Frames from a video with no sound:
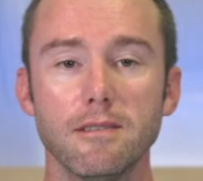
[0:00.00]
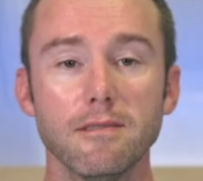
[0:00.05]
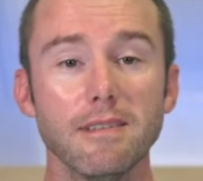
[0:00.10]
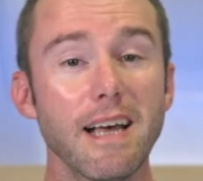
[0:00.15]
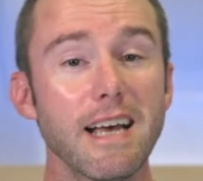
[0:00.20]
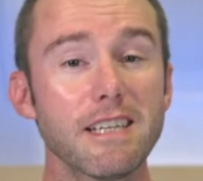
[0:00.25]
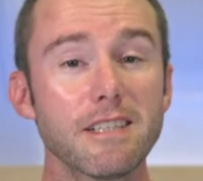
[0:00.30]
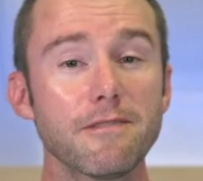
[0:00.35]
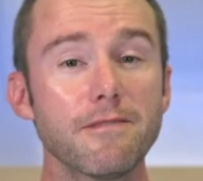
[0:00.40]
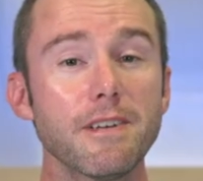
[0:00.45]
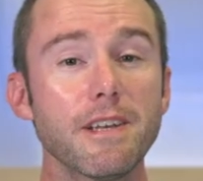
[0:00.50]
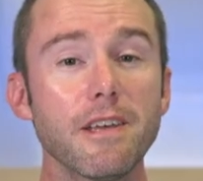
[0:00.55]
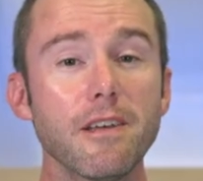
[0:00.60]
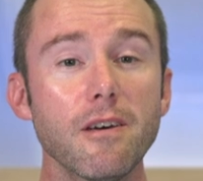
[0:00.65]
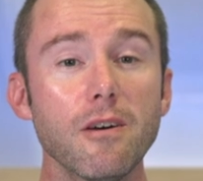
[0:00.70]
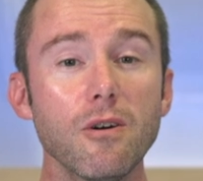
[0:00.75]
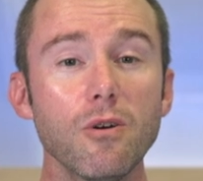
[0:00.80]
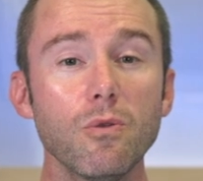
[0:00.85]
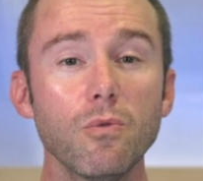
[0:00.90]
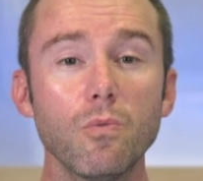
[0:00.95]
Last
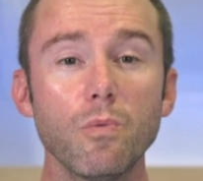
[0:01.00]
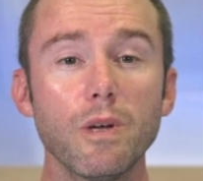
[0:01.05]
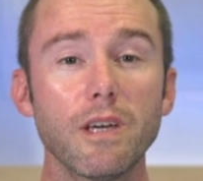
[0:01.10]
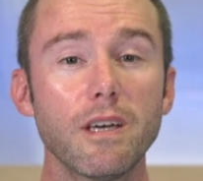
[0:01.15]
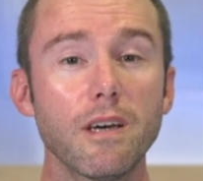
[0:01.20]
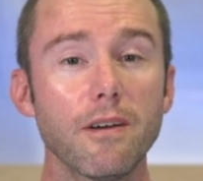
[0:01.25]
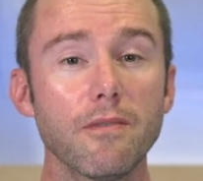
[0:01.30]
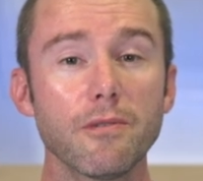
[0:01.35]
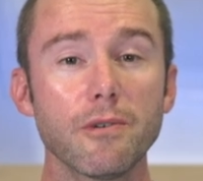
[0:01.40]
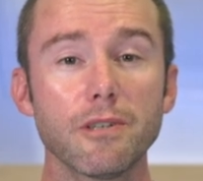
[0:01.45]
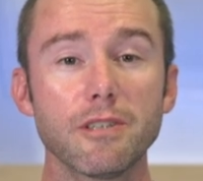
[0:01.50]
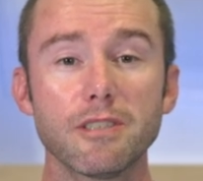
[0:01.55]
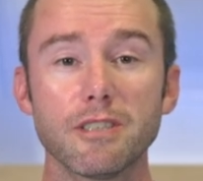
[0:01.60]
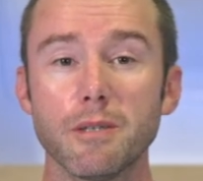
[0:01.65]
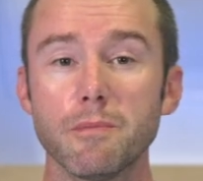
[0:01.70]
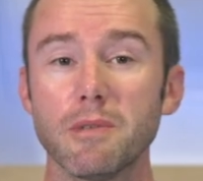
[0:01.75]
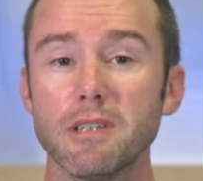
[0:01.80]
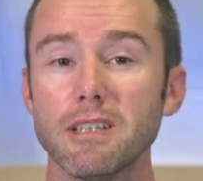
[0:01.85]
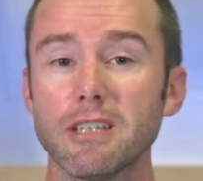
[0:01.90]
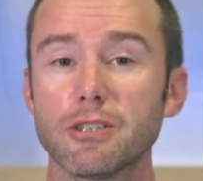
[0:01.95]
video, we covered
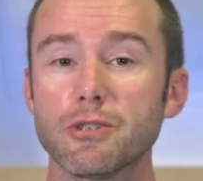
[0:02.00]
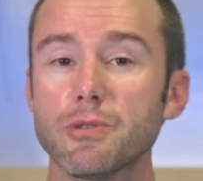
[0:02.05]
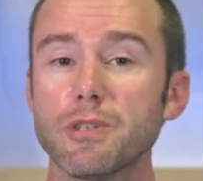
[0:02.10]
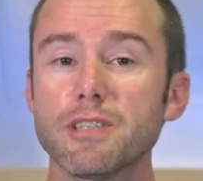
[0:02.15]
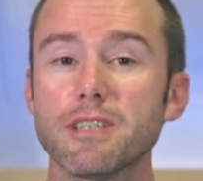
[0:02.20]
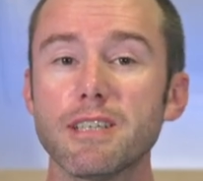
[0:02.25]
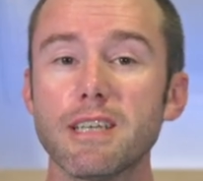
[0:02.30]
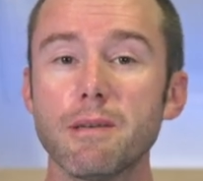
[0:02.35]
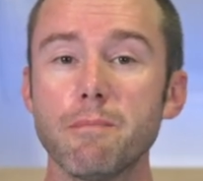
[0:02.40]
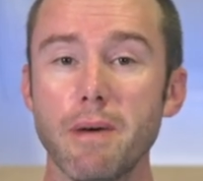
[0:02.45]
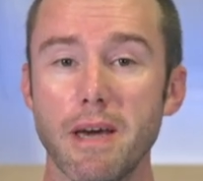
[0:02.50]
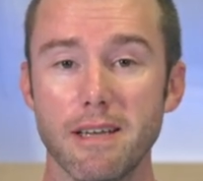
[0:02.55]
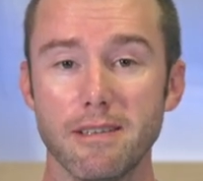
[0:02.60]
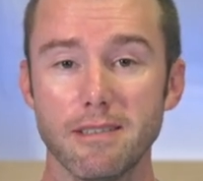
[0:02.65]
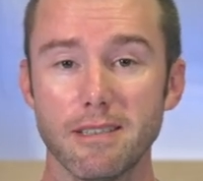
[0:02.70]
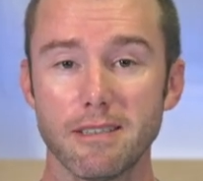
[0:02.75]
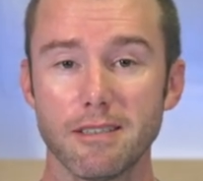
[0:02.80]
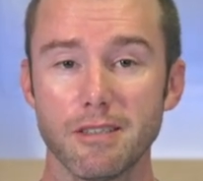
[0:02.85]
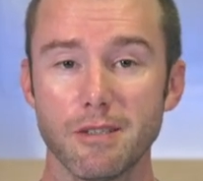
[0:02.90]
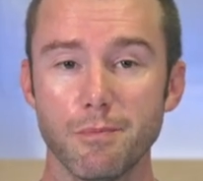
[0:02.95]
some electricity
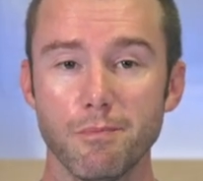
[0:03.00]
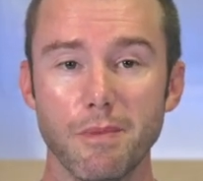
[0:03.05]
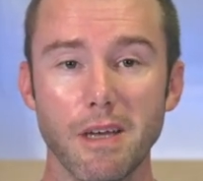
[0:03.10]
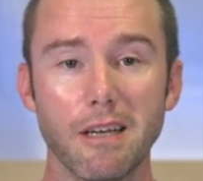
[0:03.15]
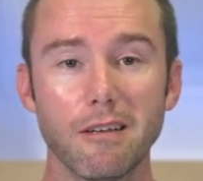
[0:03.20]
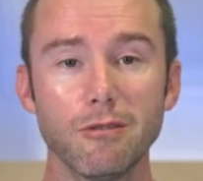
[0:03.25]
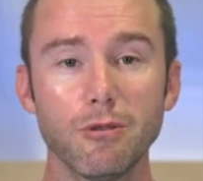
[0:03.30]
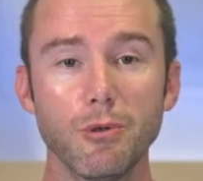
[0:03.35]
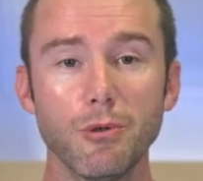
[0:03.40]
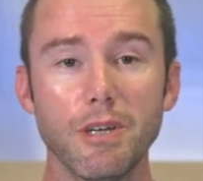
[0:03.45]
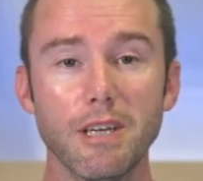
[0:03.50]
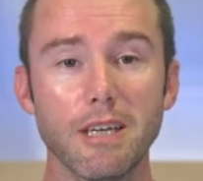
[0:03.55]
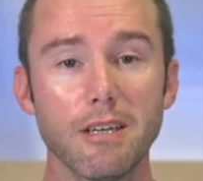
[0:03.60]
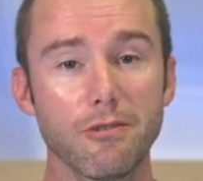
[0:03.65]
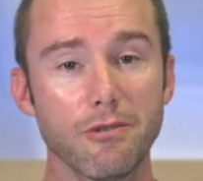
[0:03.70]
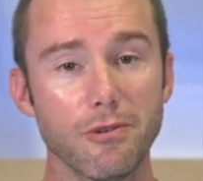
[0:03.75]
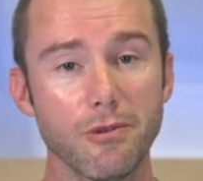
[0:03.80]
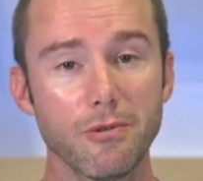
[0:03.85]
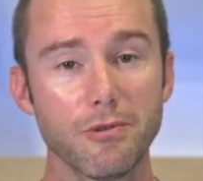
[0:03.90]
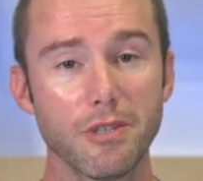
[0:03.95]
basics, including
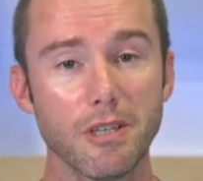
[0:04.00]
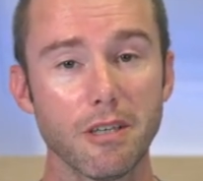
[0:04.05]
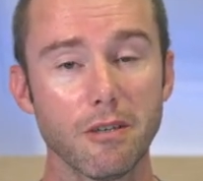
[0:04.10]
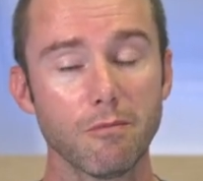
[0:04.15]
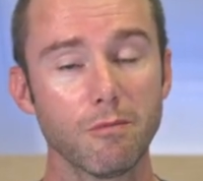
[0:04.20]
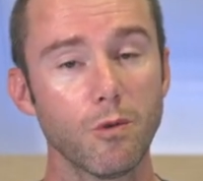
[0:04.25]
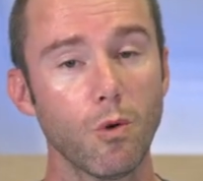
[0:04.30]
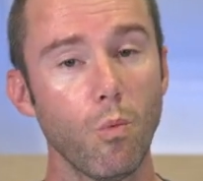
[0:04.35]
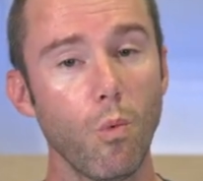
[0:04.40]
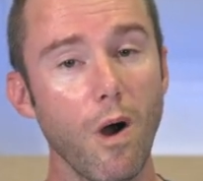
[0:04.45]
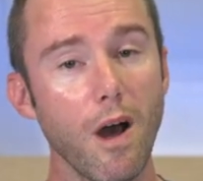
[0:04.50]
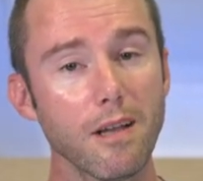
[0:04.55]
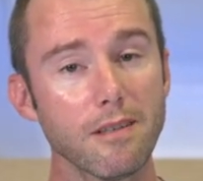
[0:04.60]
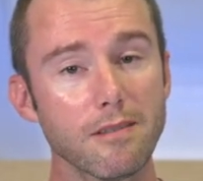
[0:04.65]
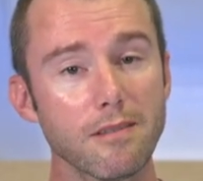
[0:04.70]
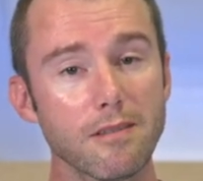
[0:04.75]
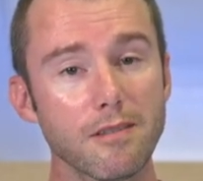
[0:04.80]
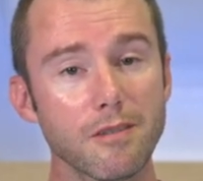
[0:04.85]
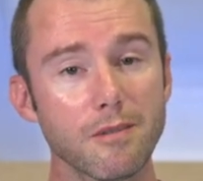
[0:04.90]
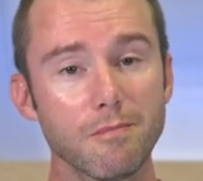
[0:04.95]
introducing
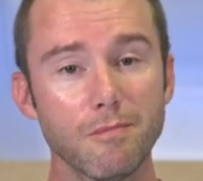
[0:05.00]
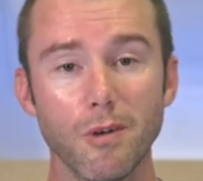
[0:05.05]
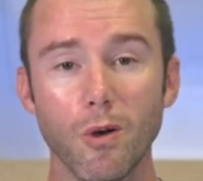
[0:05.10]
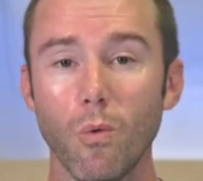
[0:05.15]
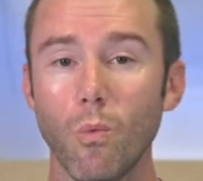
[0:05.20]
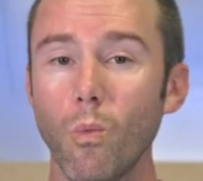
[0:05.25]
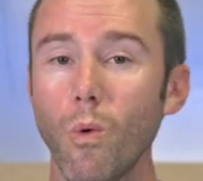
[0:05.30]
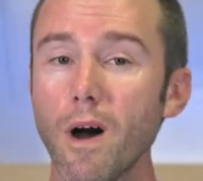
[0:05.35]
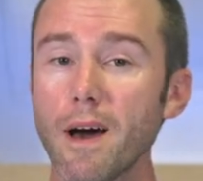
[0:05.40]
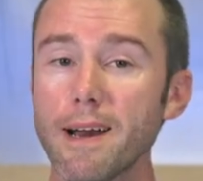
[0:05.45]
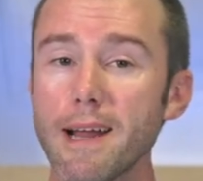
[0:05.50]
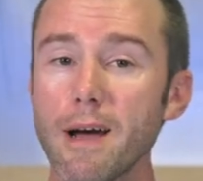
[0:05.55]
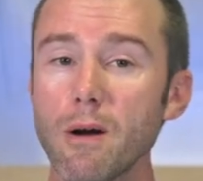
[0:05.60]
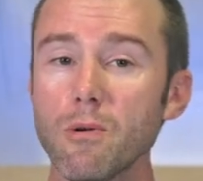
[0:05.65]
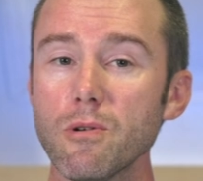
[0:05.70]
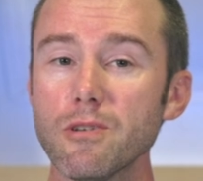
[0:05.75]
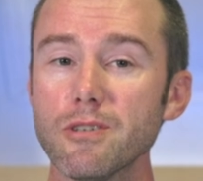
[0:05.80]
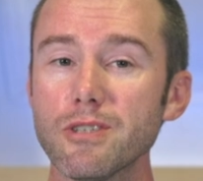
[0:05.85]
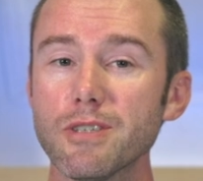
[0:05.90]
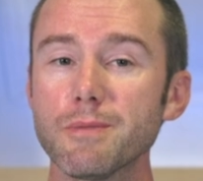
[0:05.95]
watts, watt
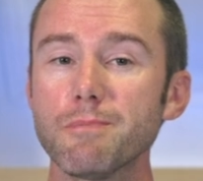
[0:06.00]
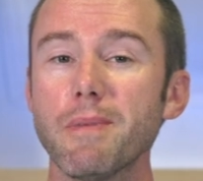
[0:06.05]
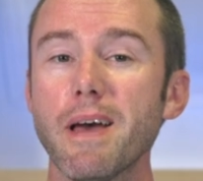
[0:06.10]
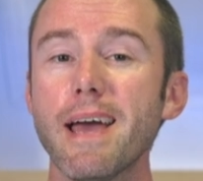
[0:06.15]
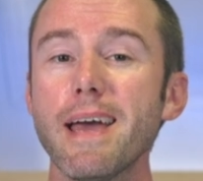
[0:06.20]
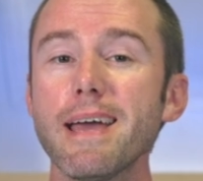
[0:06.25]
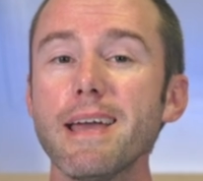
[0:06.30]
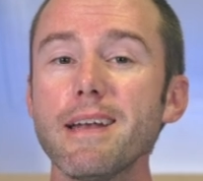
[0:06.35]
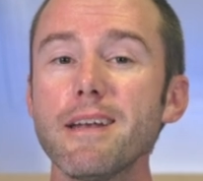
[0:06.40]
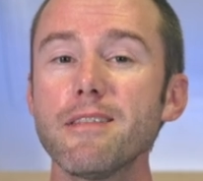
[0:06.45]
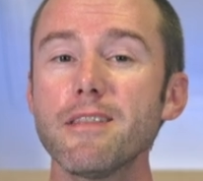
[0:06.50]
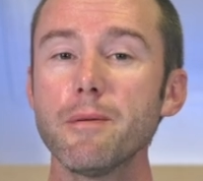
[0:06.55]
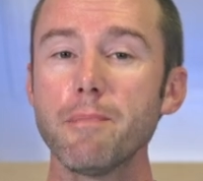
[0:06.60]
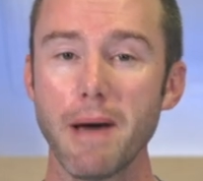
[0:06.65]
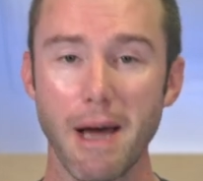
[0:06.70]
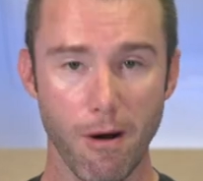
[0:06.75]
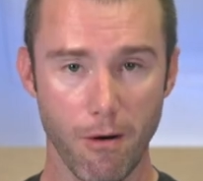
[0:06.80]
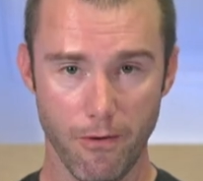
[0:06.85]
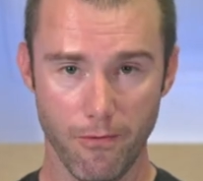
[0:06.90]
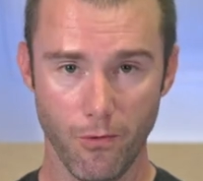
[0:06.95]
hours, and the
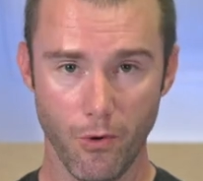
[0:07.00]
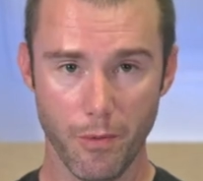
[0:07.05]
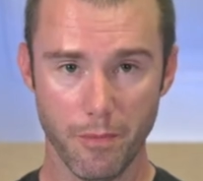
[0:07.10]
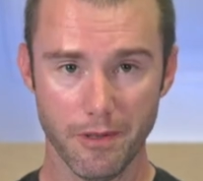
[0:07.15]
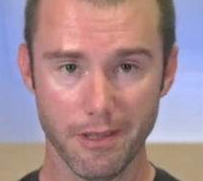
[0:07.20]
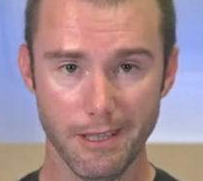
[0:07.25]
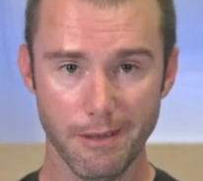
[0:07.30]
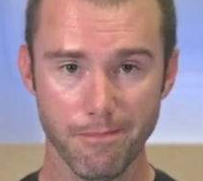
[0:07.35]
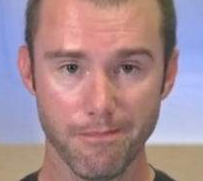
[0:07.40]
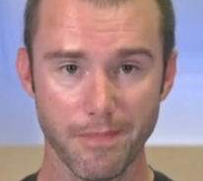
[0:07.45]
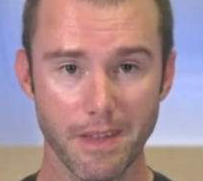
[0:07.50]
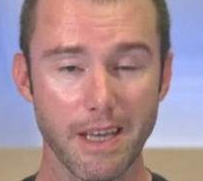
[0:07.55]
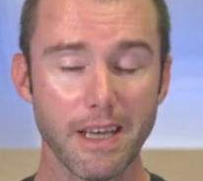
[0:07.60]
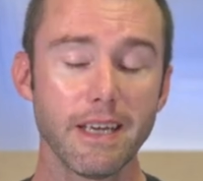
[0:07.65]
power formula.